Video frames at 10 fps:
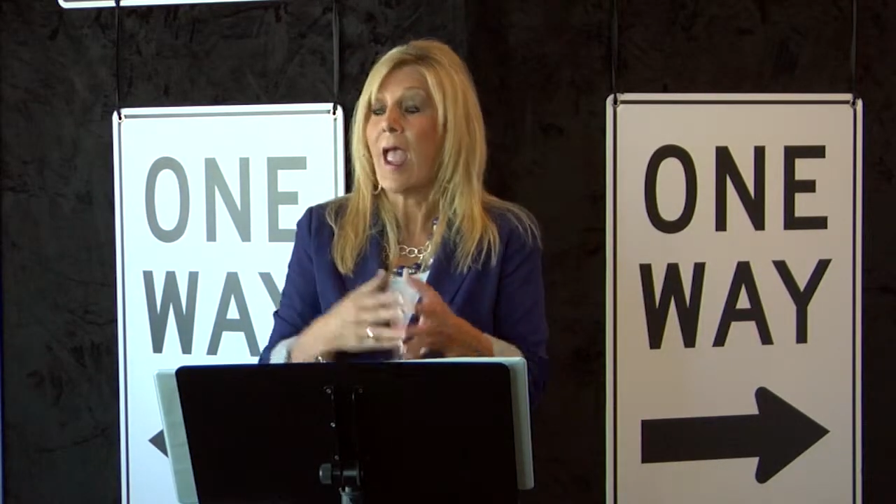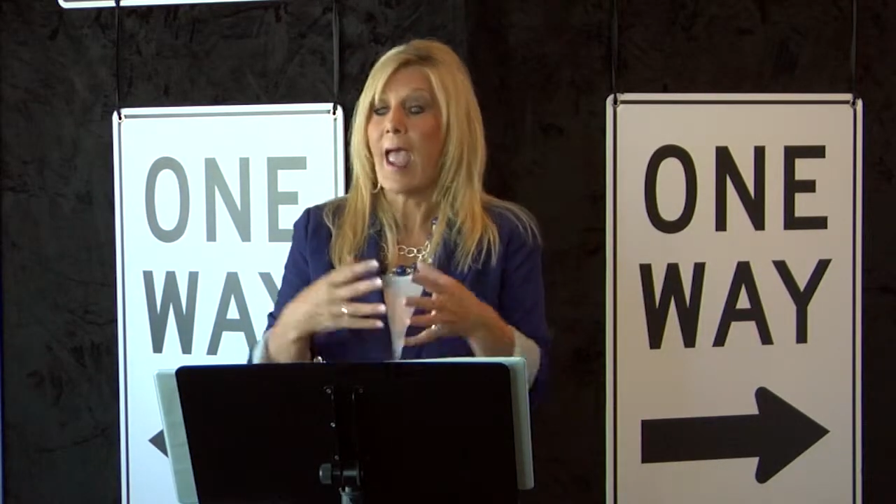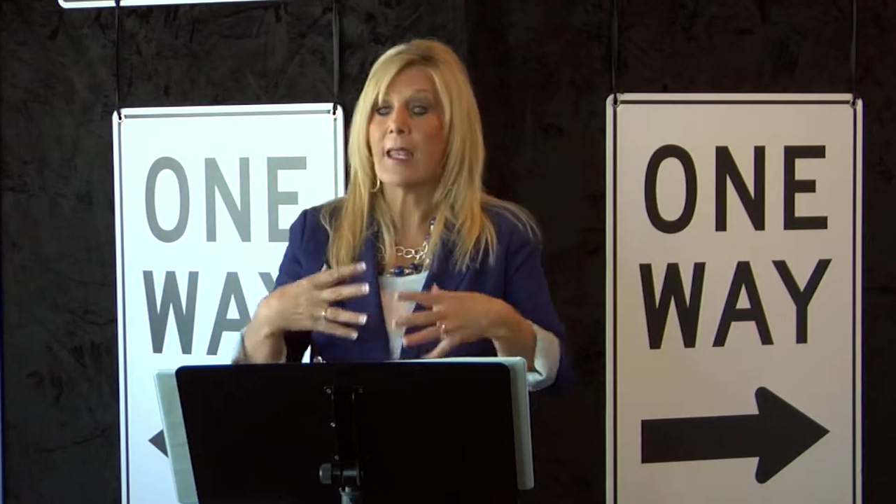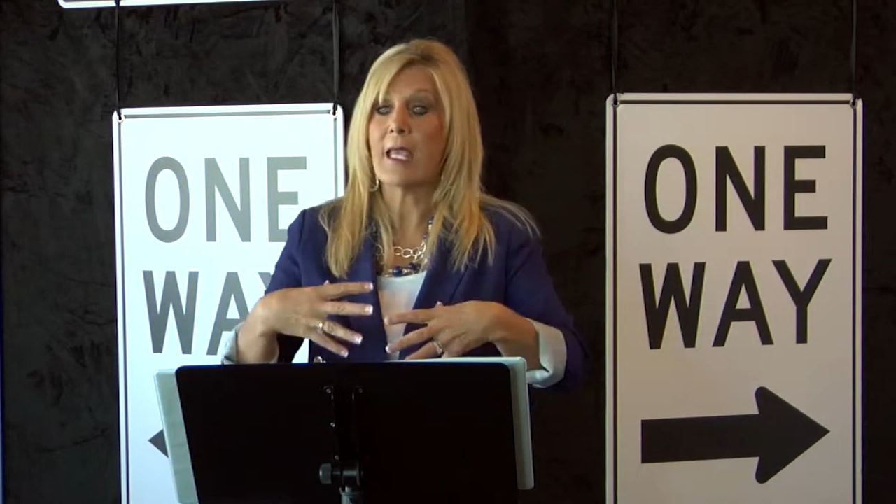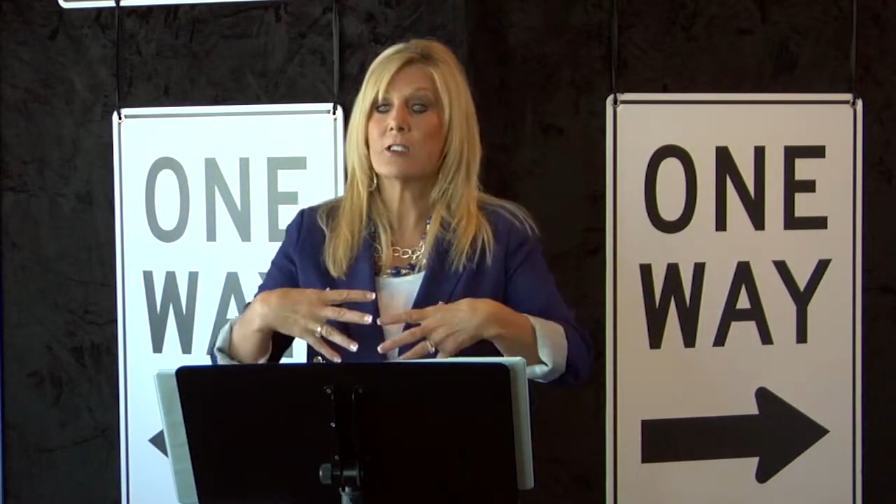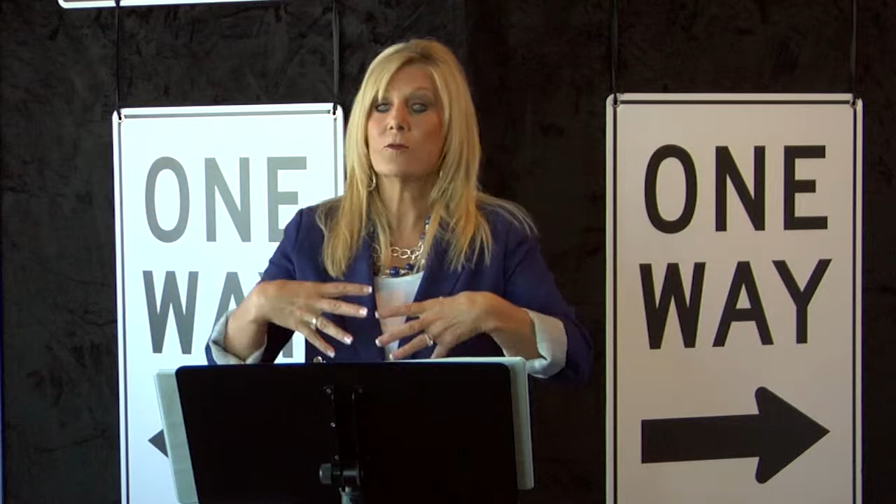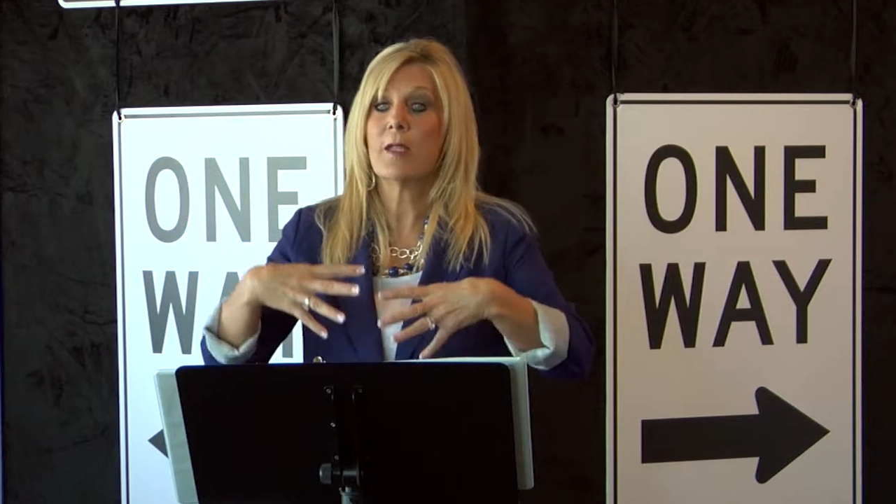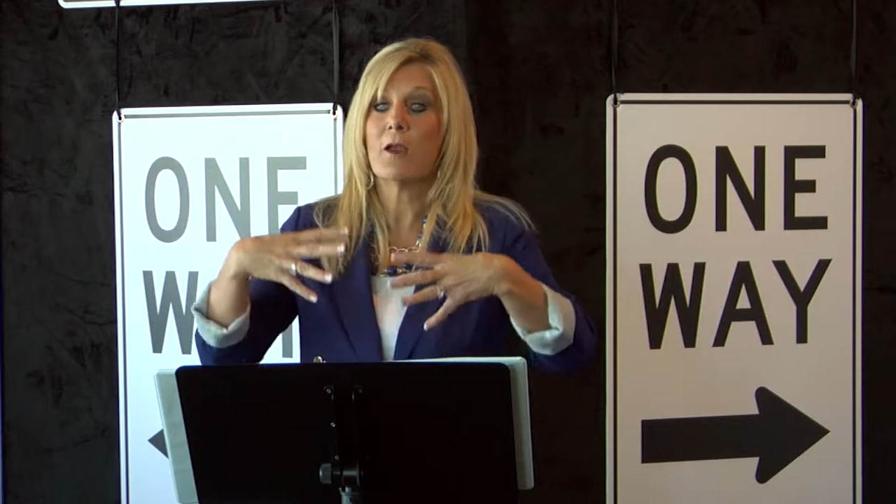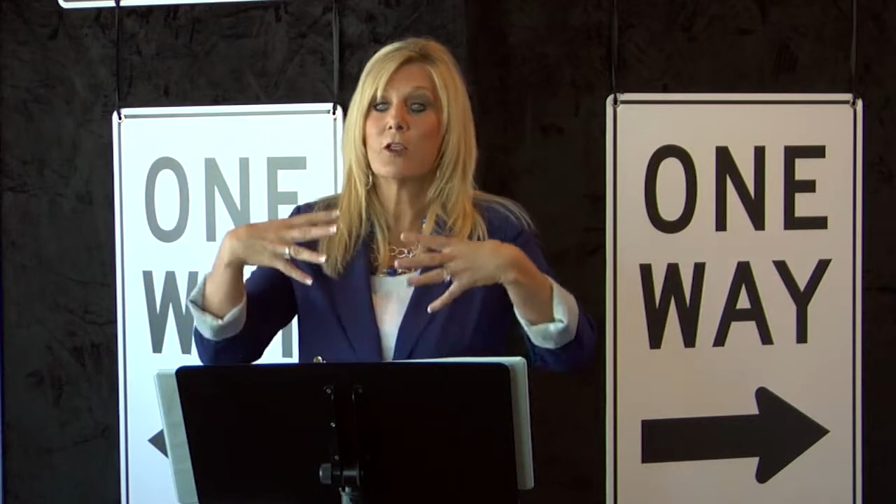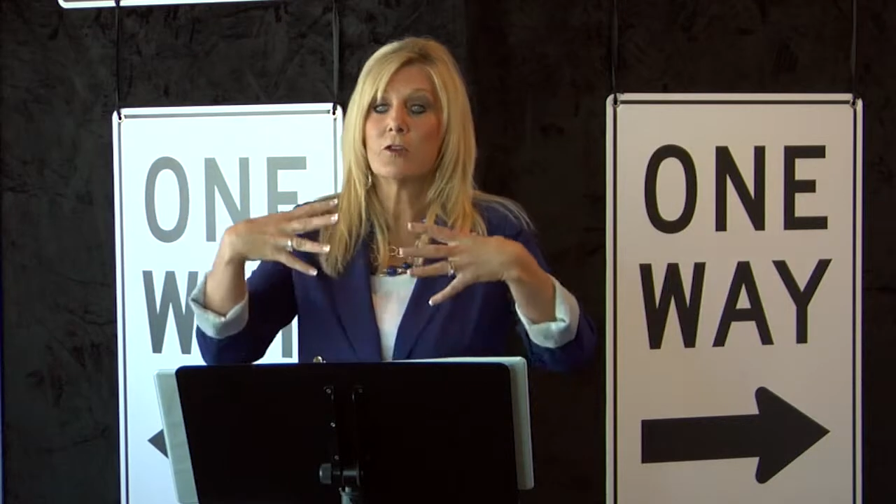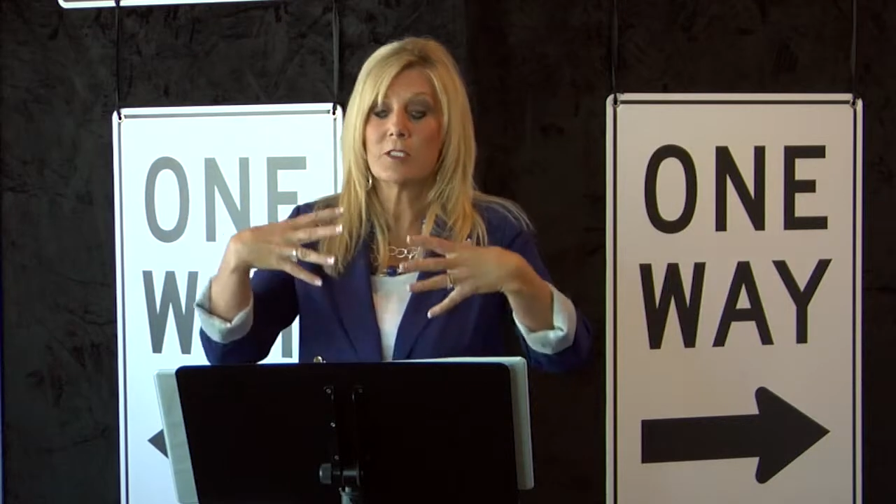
And so now you're